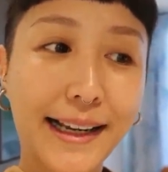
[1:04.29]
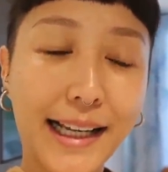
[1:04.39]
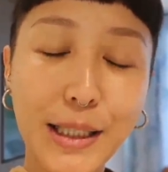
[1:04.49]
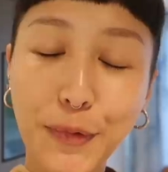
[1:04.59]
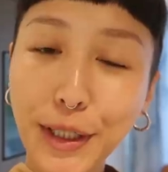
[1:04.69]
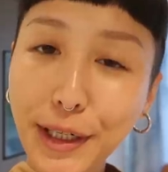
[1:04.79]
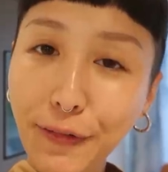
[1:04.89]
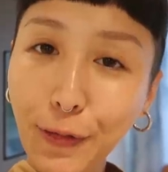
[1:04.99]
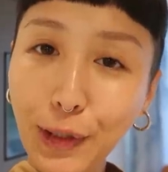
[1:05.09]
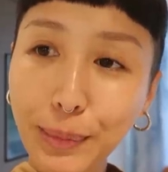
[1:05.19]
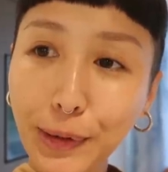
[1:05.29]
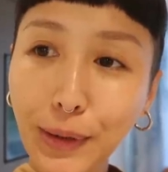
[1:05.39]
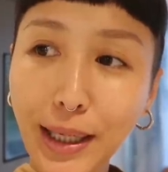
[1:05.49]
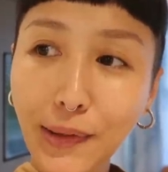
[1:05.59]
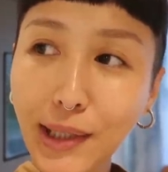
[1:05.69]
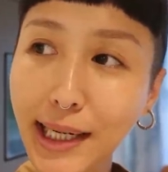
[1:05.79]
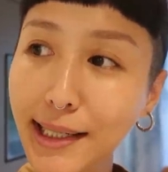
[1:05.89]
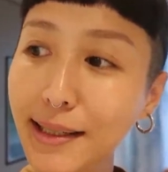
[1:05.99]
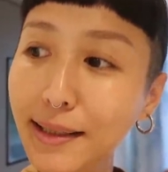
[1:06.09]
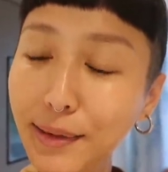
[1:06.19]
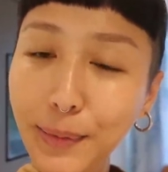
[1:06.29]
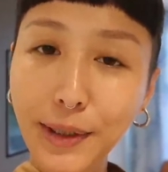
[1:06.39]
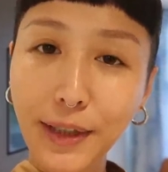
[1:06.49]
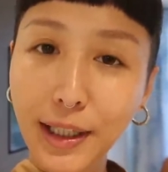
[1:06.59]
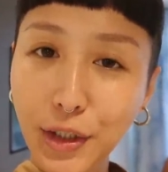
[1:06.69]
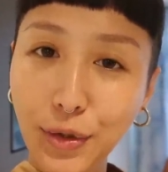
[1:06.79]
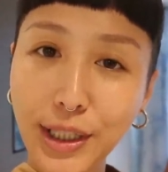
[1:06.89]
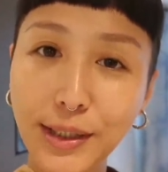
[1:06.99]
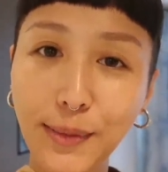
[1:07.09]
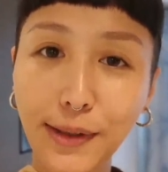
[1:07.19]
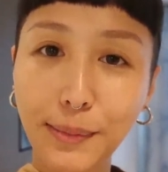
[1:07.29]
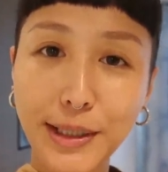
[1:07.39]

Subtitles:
it's really affordable and you get a little bit of luxury as well.